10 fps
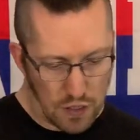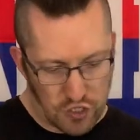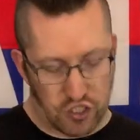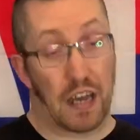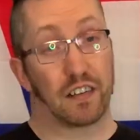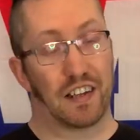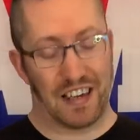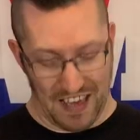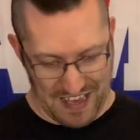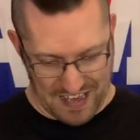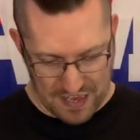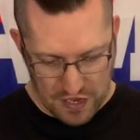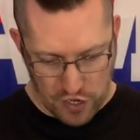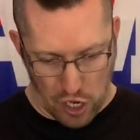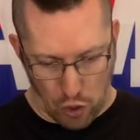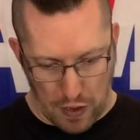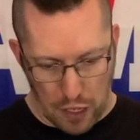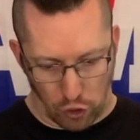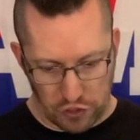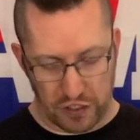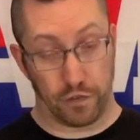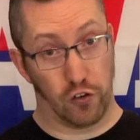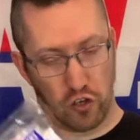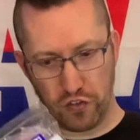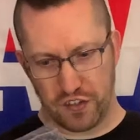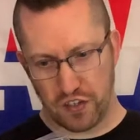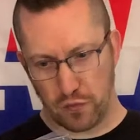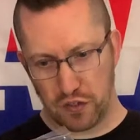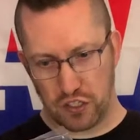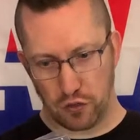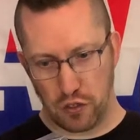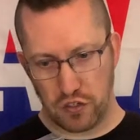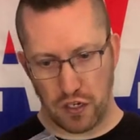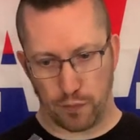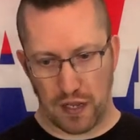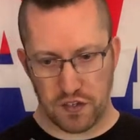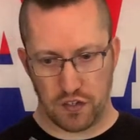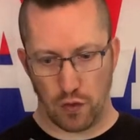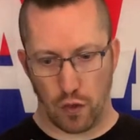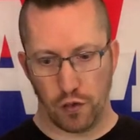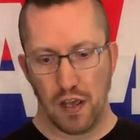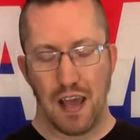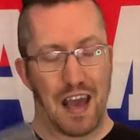Sadly, no alloy diff nuts, so we're still using the plastic one.